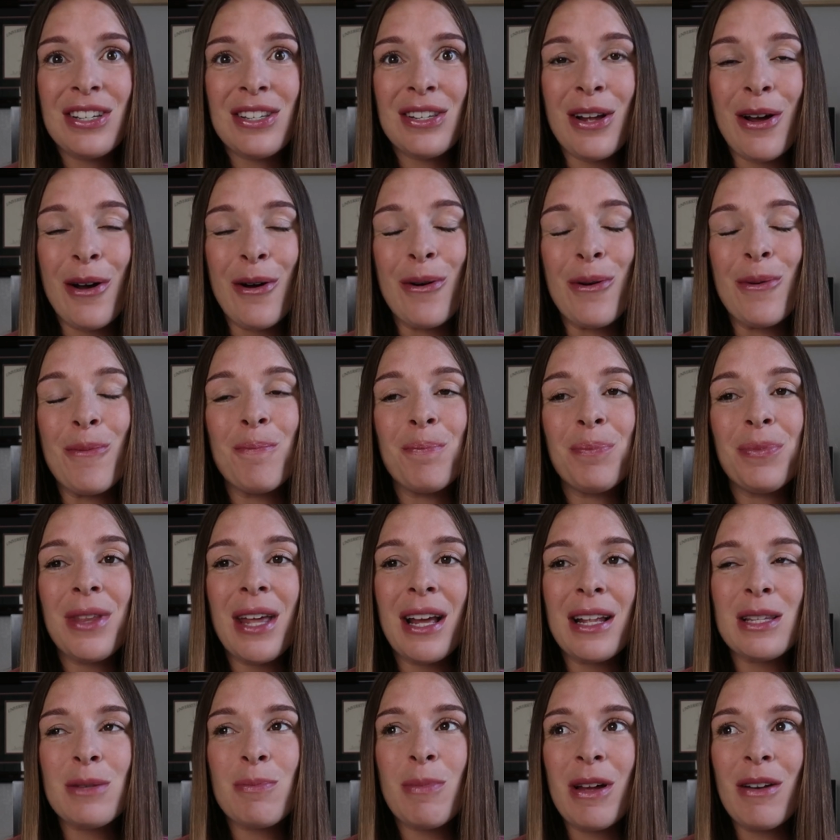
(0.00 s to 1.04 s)
So
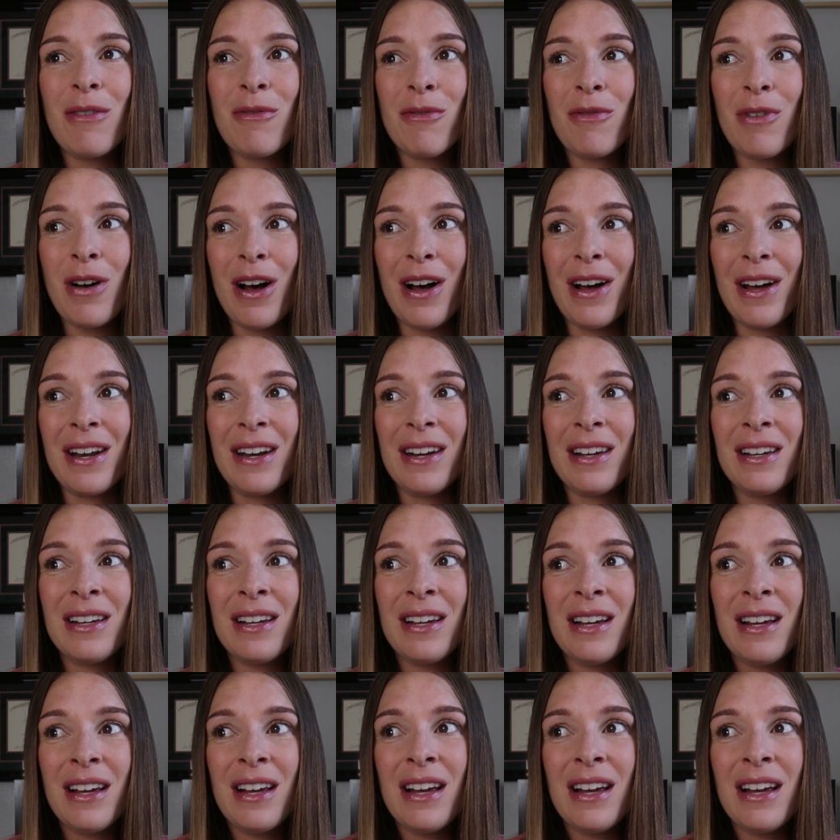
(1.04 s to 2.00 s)
that's been fun.